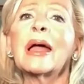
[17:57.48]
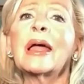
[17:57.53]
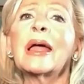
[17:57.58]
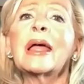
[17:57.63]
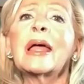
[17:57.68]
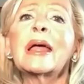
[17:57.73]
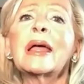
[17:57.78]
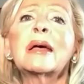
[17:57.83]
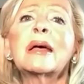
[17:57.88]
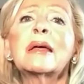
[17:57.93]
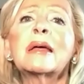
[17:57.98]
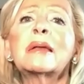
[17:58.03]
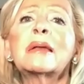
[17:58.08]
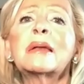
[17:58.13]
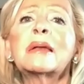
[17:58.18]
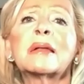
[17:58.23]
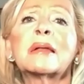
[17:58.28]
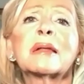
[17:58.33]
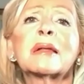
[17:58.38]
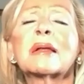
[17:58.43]

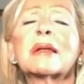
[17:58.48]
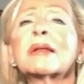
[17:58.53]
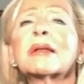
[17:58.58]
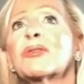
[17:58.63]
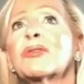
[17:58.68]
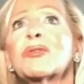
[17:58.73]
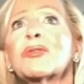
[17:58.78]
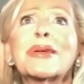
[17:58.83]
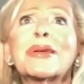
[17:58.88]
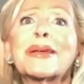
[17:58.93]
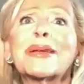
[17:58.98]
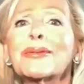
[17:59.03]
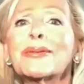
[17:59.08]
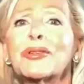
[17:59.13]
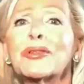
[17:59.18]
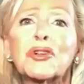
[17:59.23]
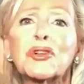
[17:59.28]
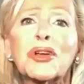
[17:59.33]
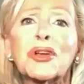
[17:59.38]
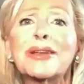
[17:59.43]
and
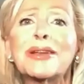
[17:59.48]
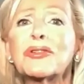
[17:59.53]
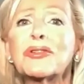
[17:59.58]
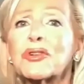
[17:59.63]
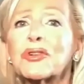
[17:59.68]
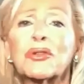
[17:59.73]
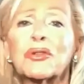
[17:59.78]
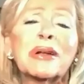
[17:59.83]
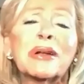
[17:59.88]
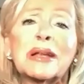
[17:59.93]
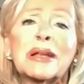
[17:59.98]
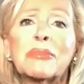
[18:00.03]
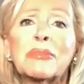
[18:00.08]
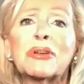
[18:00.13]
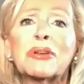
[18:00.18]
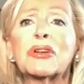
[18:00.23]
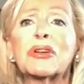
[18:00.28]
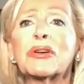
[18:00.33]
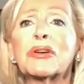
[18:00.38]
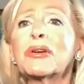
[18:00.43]
exchange training
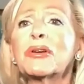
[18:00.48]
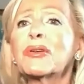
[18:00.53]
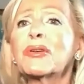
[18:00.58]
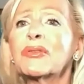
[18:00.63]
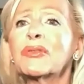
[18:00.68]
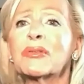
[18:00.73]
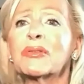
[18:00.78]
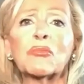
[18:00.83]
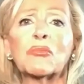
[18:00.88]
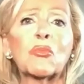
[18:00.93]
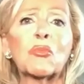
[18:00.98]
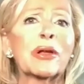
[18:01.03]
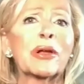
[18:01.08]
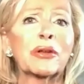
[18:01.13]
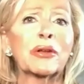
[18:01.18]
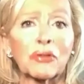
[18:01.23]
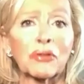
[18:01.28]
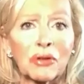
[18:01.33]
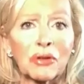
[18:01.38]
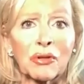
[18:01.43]
materials and what
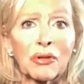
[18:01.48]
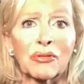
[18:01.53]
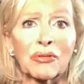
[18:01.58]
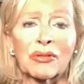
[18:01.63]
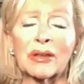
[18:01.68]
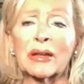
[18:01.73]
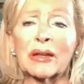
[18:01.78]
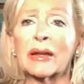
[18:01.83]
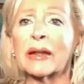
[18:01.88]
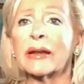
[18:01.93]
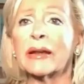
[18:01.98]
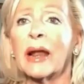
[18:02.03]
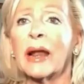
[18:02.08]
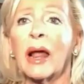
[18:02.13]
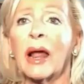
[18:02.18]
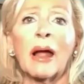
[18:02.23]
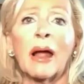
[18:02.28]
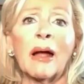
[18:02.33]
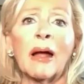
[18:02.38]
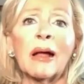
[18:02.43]
you're using
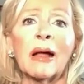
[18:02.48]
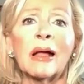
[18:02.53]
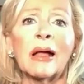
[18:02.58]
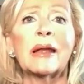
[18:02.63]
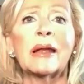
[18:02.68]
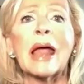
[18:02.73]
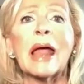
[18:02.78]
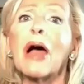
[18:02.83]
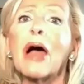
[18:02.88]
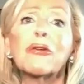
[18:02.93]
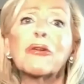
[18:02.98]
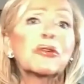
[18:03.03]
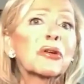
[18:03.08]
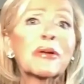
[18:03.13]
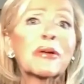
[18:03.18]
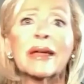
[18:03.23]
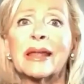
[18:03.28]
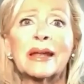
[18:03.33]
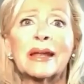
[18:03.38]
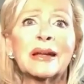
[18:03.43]
and how you're
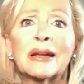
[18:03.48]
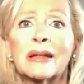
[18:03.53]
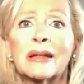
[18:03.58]
getting